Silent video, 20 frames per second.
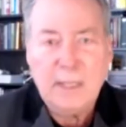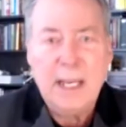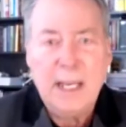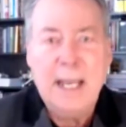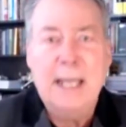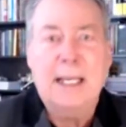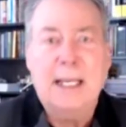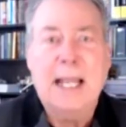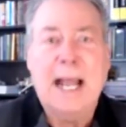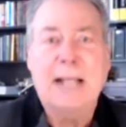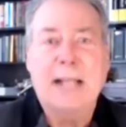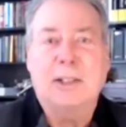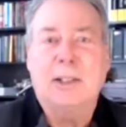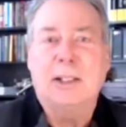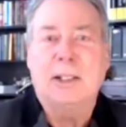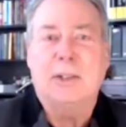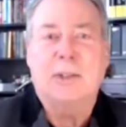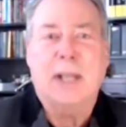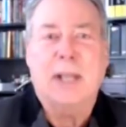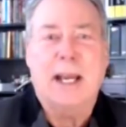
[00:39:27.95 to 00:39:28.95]
And
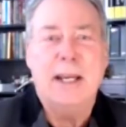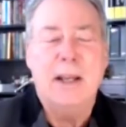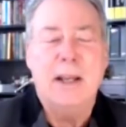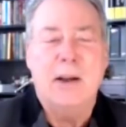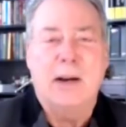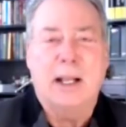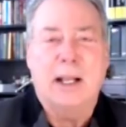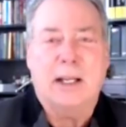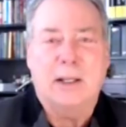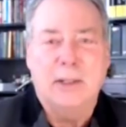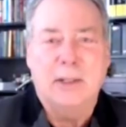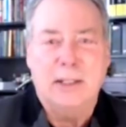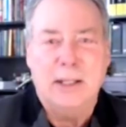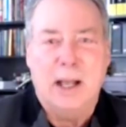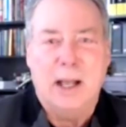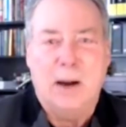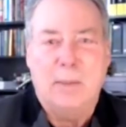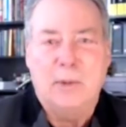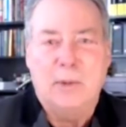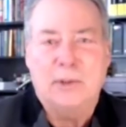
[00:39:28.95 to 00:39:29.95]
lastly, a side note, I
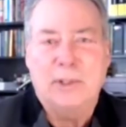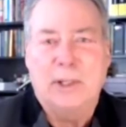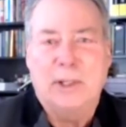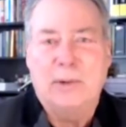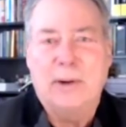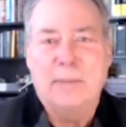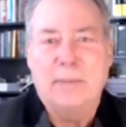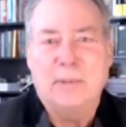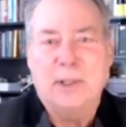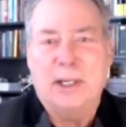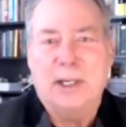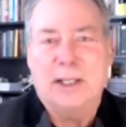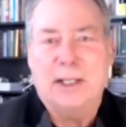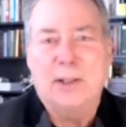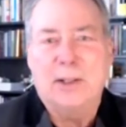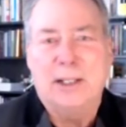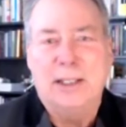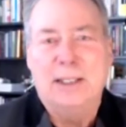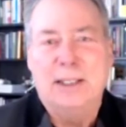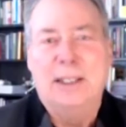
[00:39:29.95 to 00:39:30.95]
almost interrupt you. I
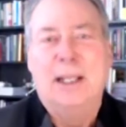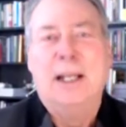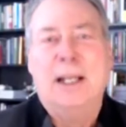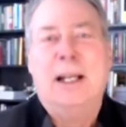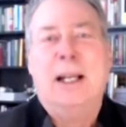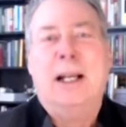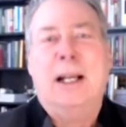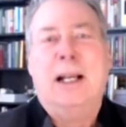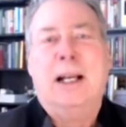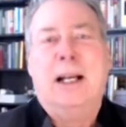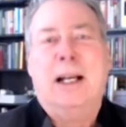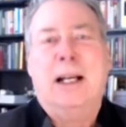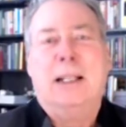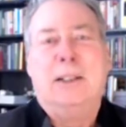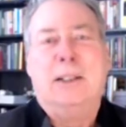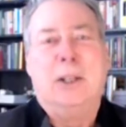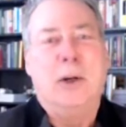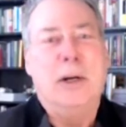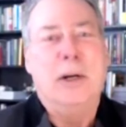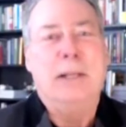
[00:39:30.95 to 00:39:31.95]
couldn't
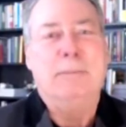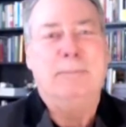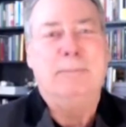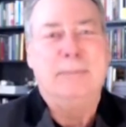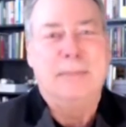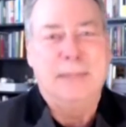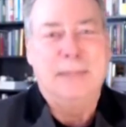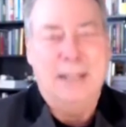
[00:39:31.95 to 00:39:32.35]
do it.